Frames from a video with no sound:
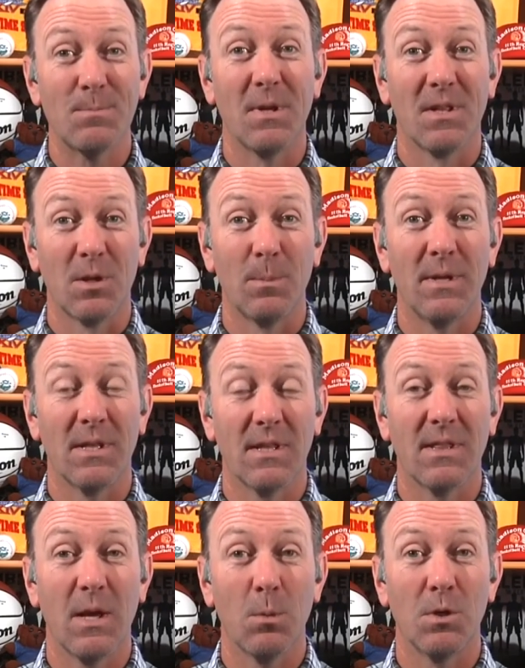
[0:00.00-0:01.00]
me a little bit
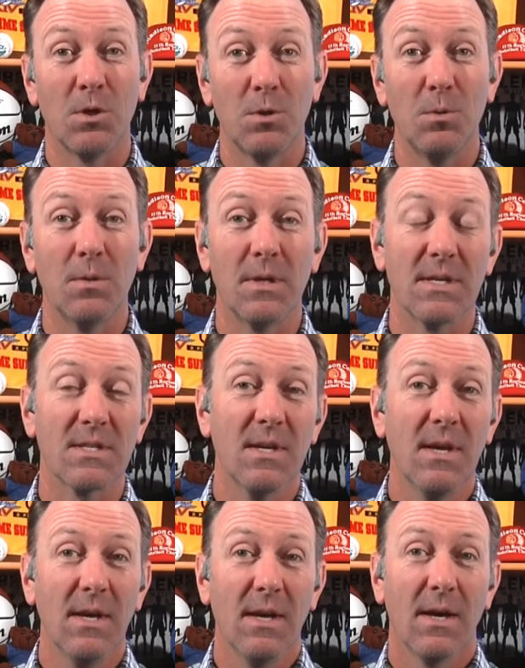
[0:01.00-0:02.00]
that they would do this,
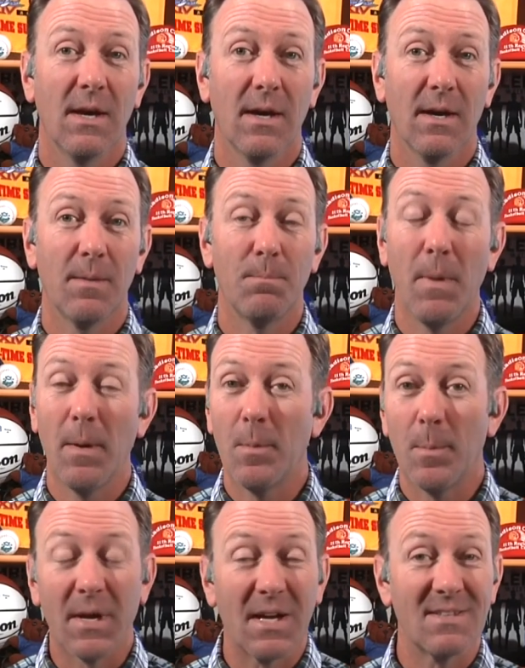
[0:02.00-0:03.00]

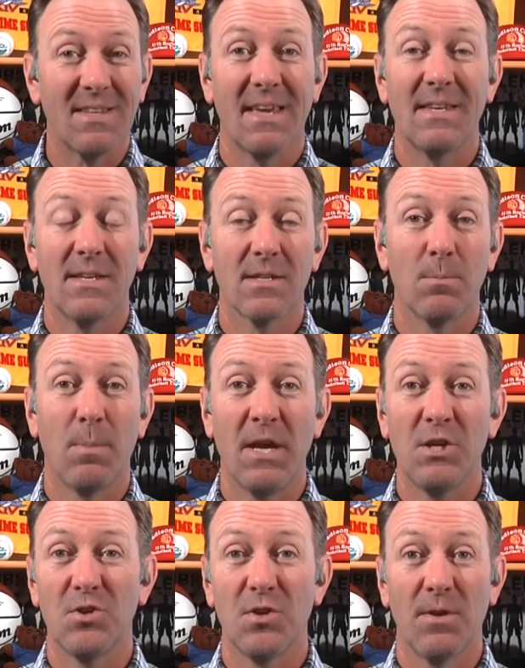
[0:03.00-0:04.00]
maybe because of the
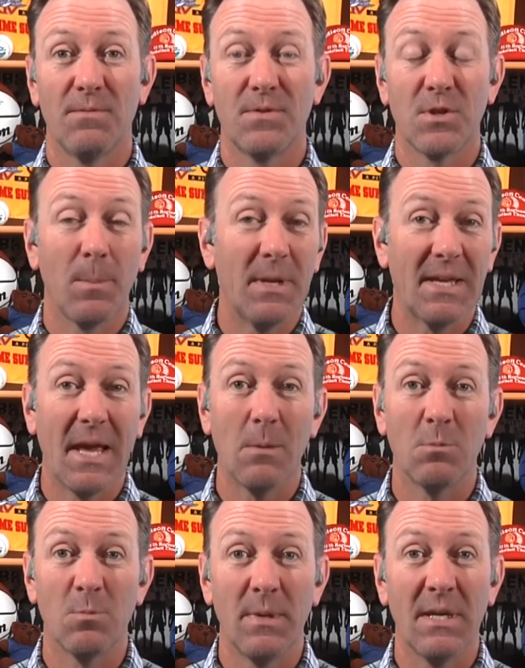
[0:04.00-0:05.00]
anticipation of so many
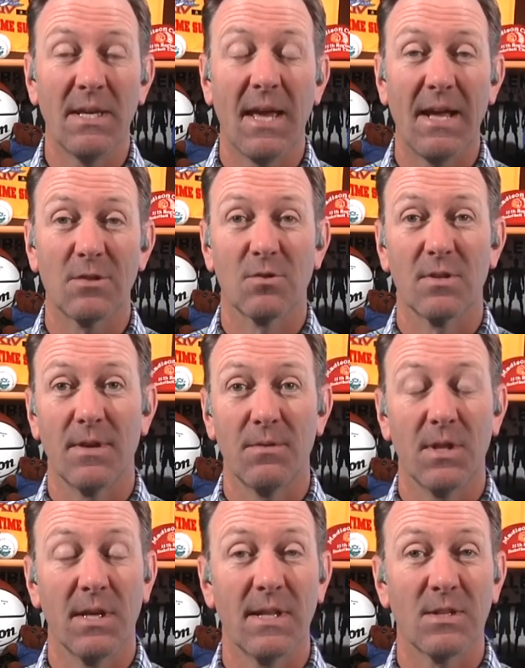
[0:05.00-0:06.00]
games being canceled and
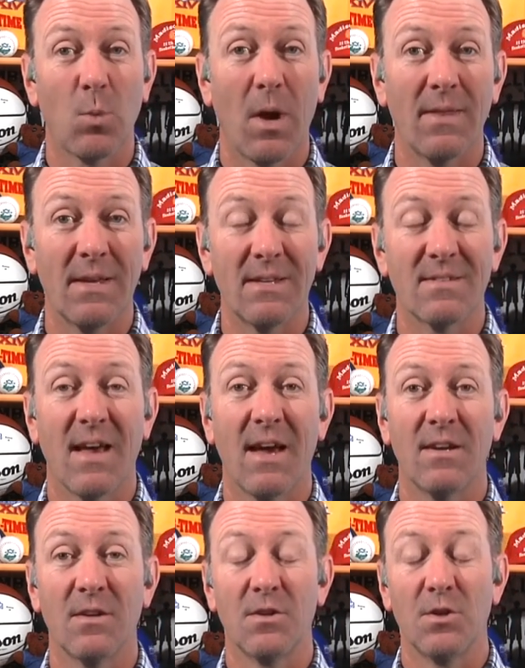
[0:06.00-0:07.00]
everything, that's why they
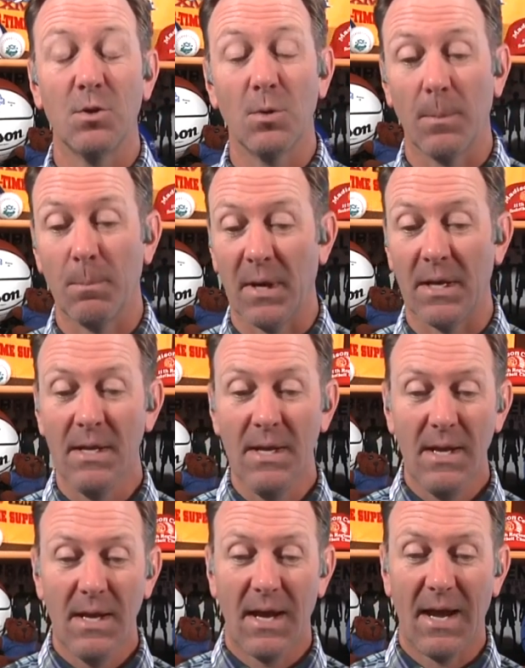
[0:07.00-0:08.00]
decided to do it. But,
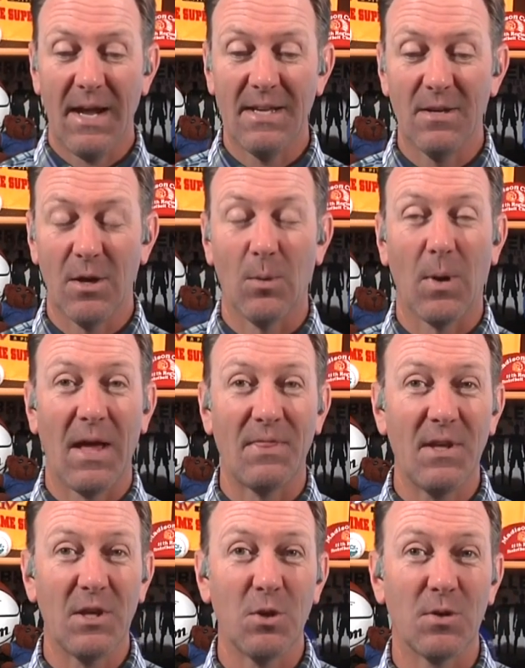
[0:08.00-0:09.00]
you know, I
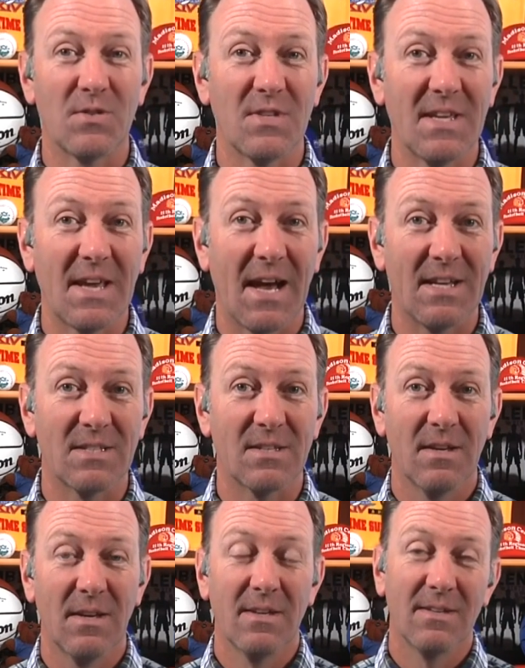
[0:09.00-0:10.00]
think you could see
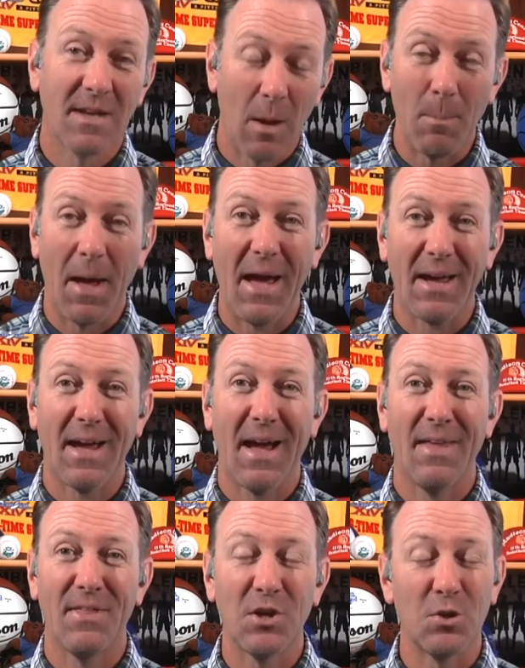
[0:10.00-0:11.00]
guys come back.
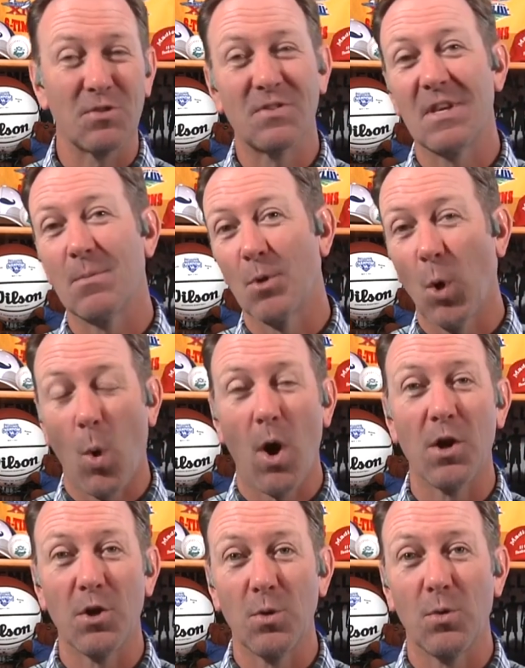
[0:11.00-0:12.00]
I think you could see them go
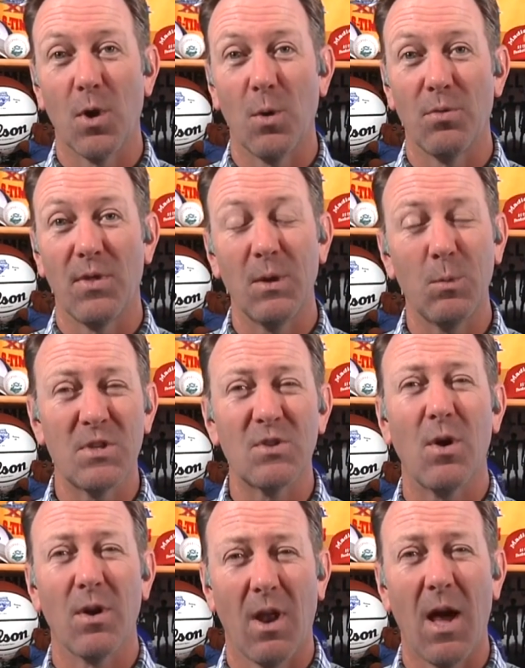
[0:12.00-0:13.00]
on and do their own thing. We
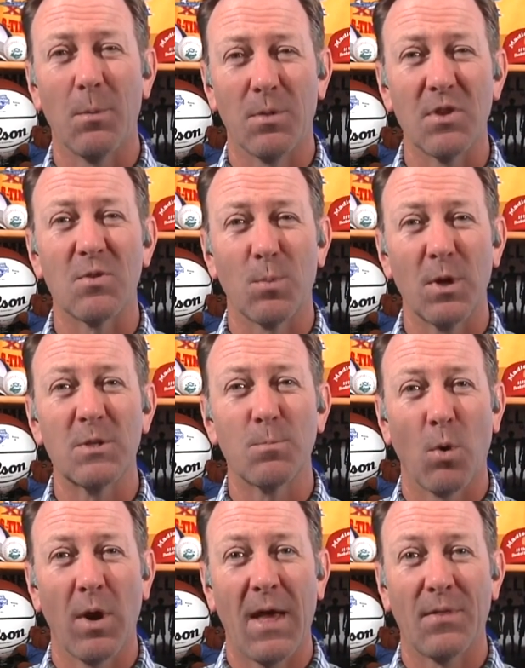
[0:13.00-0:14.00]
saw it a lot with the spring
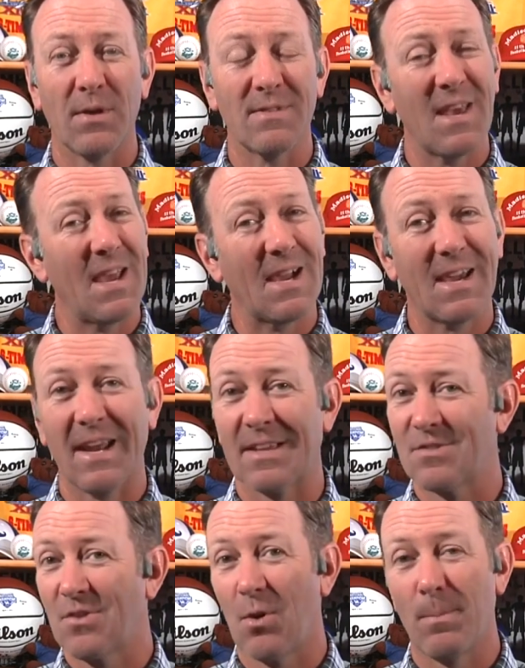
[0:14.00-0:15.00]
sport athletes. Hey, I got
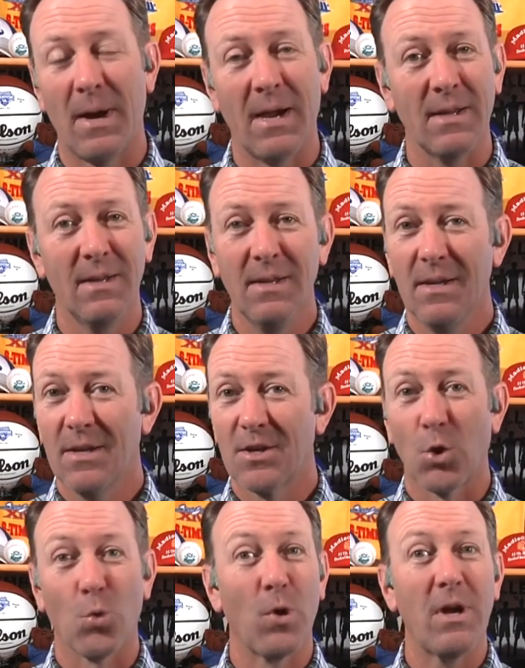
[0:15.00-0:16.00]
to start my
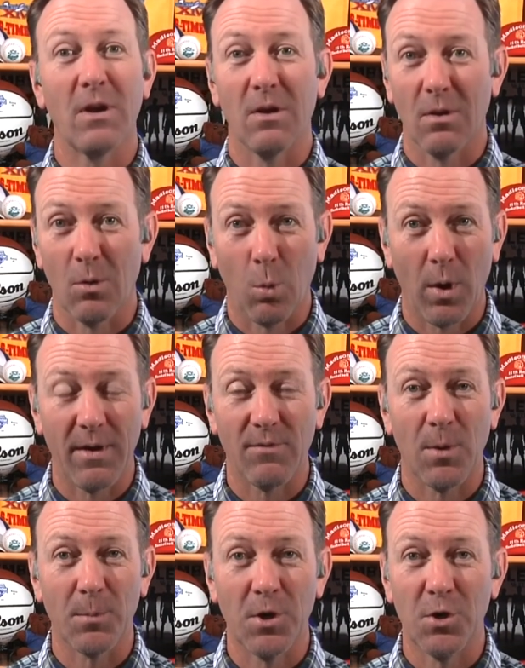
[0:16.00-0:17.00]
career or
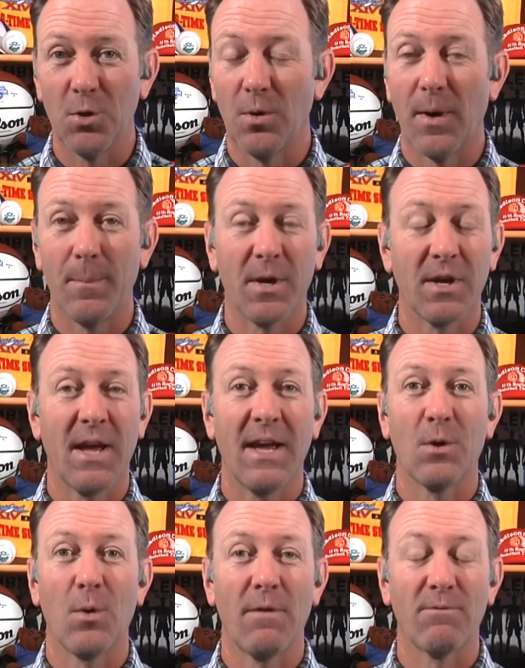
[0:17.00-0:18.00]
whatever I'm going to do, and I'm not going to
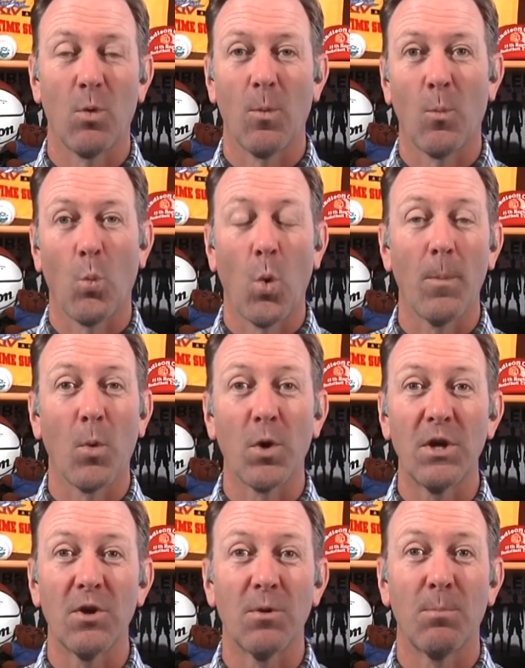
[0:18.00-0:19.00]
hang around for one more
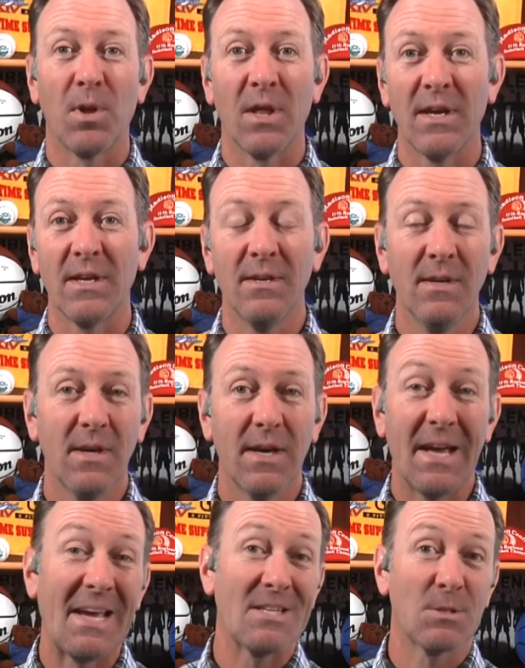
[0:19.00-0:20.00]
year to play
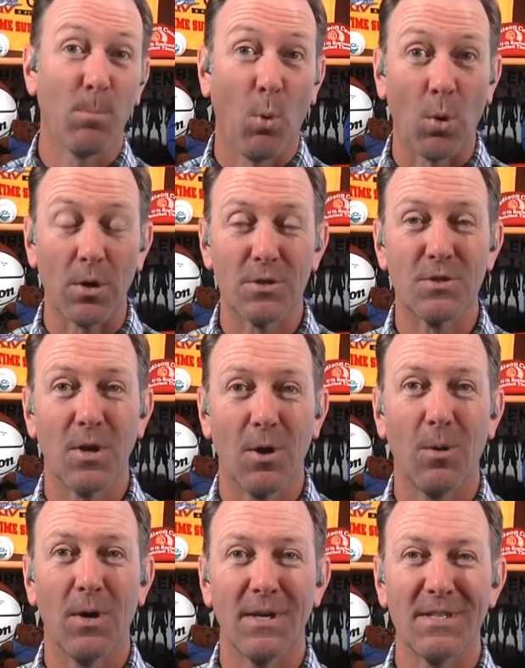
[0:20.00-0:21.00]
a sport.
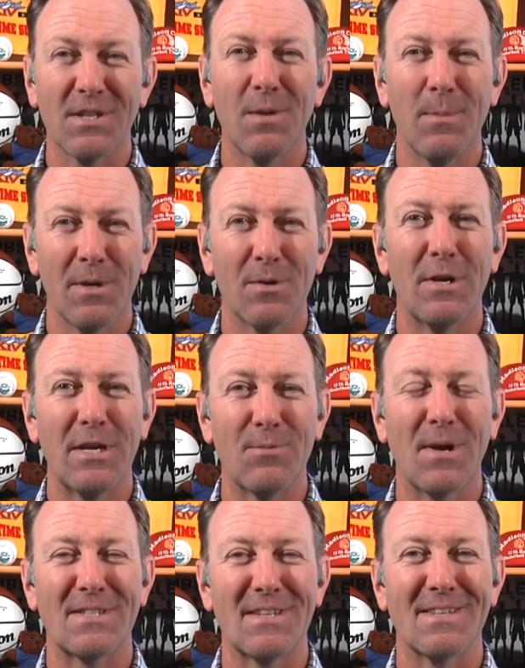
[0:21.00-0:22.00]
So it's going to be
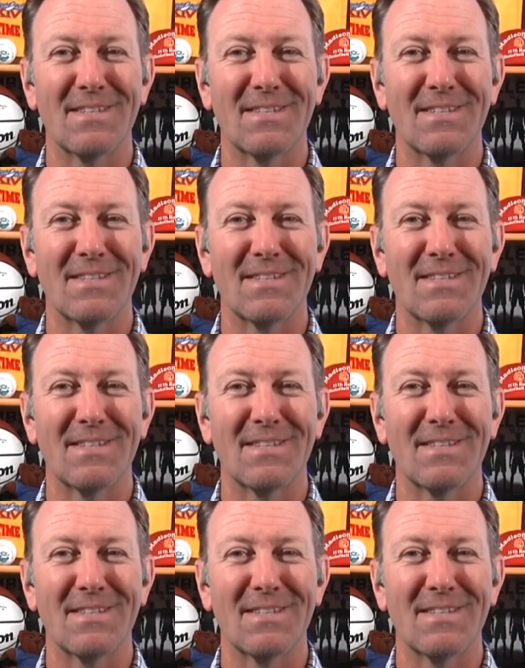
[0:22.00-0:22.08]
interesting to